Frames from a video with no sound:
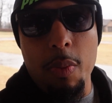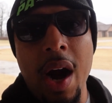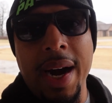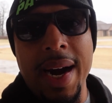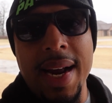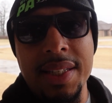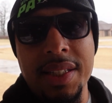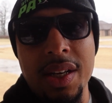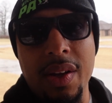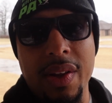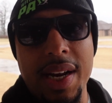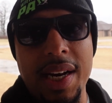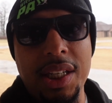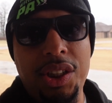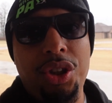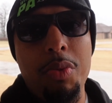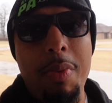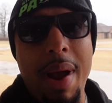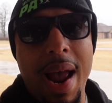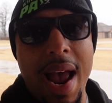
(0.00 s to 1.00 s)
All right, guys, so the
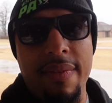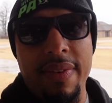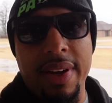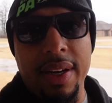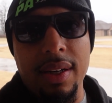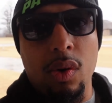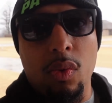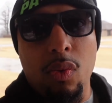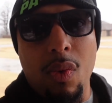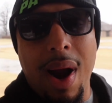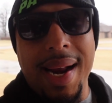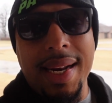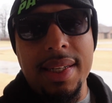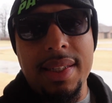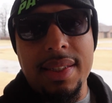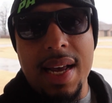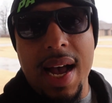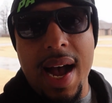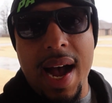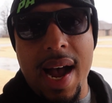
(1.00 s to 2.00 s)
issue I'm having, the right
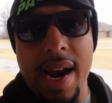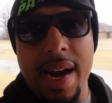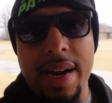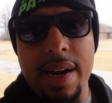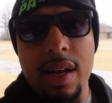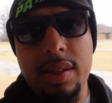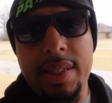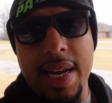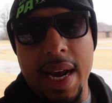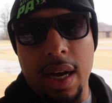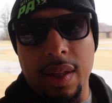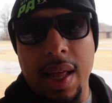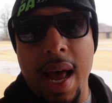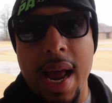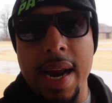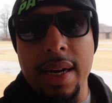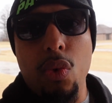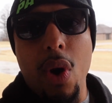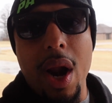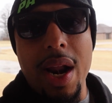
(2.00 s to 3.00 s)
side
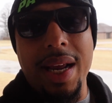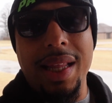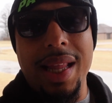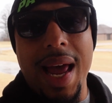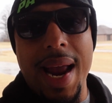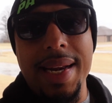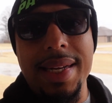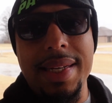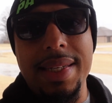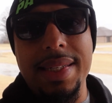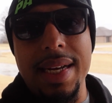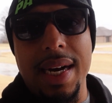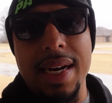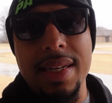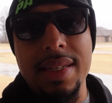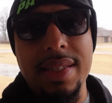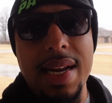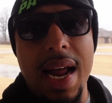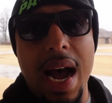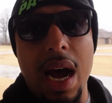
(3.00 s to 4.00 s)
taillight, running light
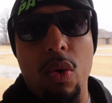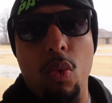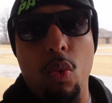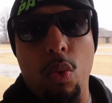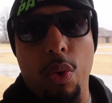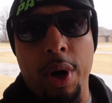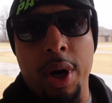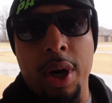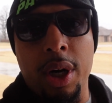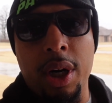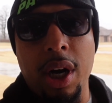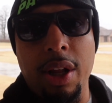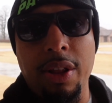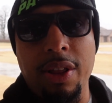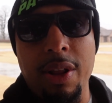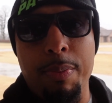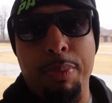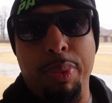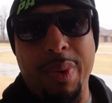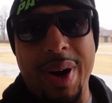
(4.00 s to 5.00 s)
does not work.
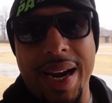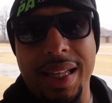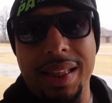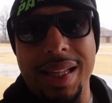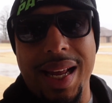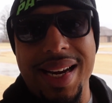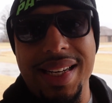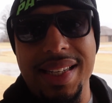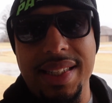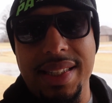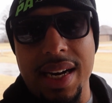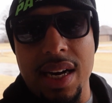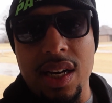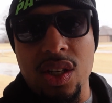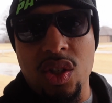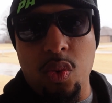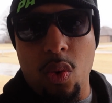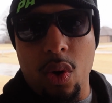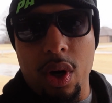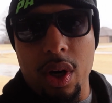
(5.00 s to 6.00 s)
The brake light
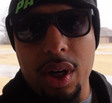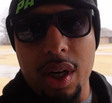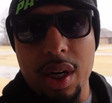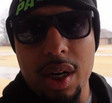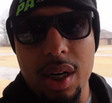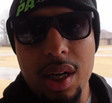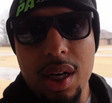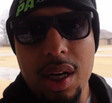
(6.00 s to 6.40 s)
does work.